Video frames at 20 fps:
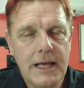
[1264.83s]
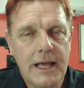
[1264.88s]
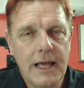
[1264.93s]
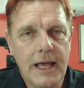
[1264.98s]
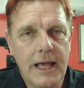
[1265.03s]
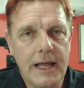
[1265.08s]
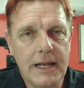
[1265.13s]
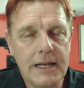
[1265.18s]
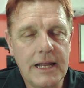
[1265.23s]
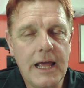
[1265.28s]

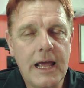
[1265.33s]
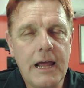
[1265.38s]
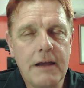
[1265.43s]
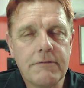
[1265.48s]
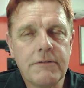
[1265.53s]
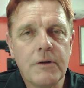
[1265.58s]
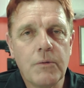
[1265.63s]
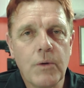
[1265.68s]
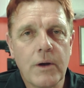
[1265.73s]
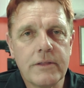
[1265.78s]
and
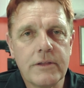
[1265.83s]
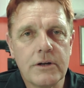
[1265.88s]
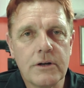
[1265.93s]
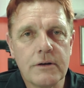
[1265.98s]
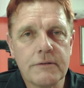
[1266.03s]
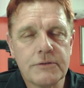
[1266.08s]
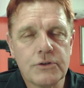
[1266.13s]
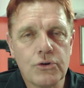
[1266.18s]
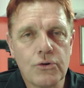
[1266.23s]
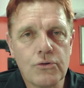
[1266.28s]
everyone that
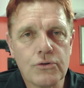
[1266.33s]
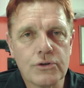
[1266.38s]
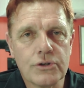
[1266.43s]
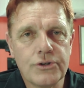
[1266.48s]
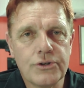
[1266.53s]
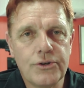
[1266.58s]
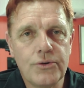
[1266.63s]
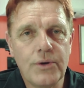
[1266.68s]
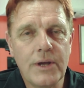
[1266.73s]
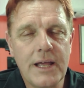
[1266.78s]
I've talked to